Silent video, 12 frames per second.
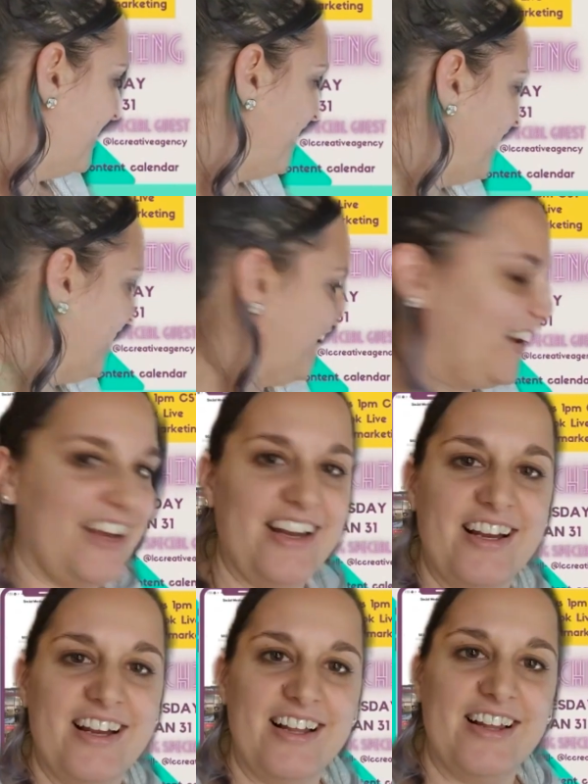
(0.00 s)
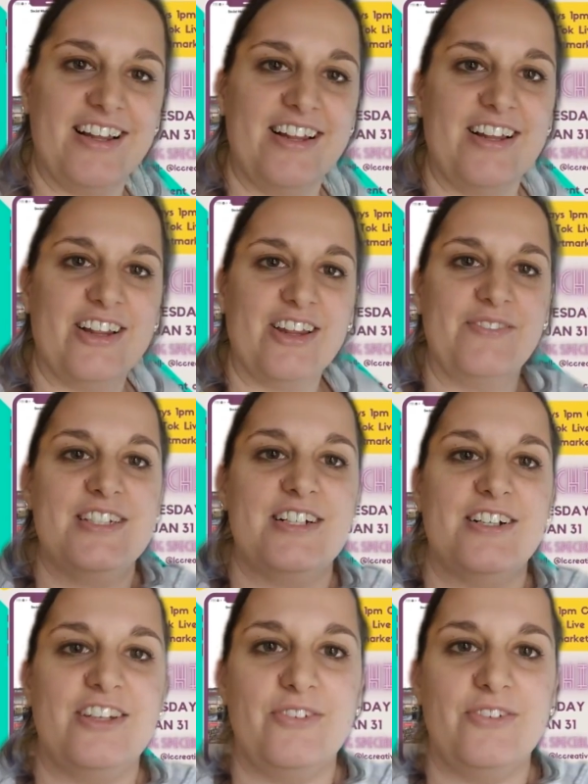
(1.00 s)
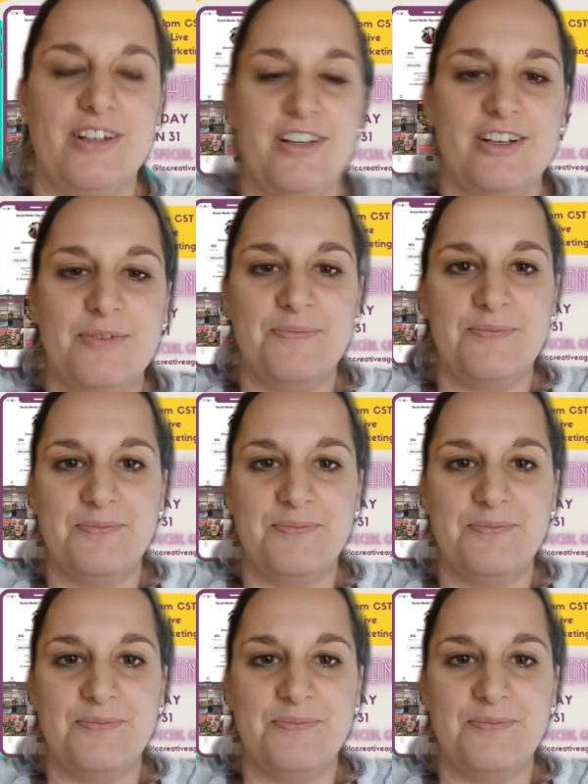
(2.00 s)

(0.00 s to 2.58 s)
Okay, let me turn you up.